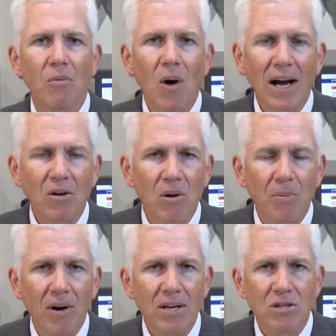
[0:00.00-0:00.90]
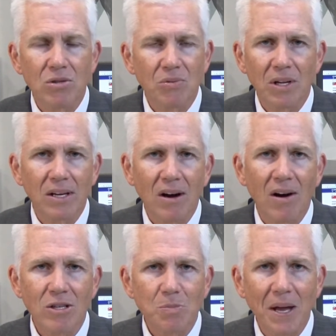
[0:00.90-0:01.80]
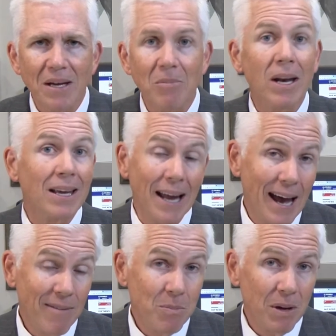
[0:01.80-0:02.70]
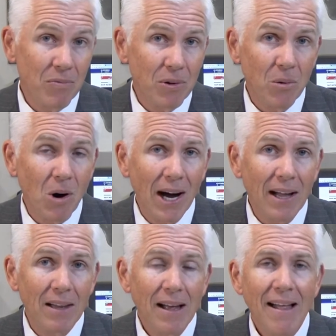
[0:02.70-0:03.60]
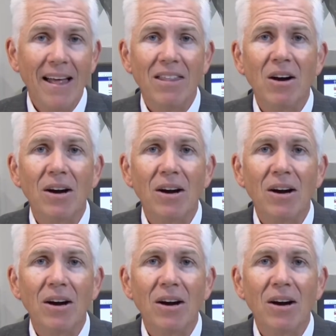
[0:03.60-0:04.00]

why corporations really aren't spending money and haven't been for a while, there